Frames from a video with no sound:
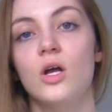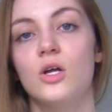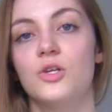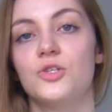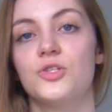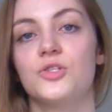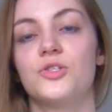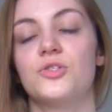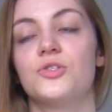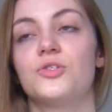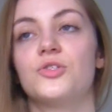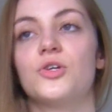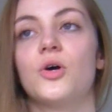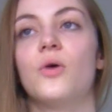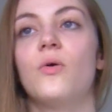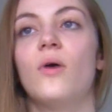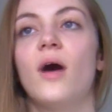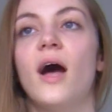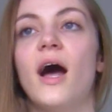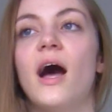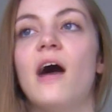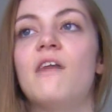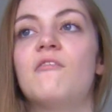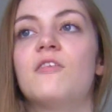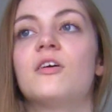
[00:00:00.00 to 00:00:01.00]
Just don't
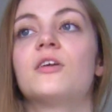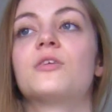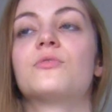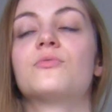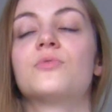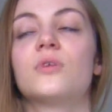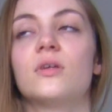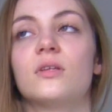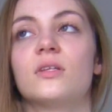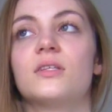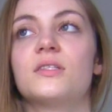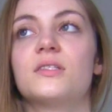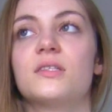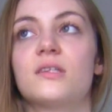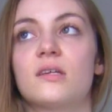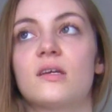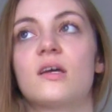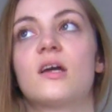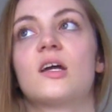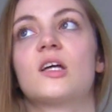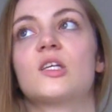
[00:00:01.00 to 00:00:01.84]
have unrealistic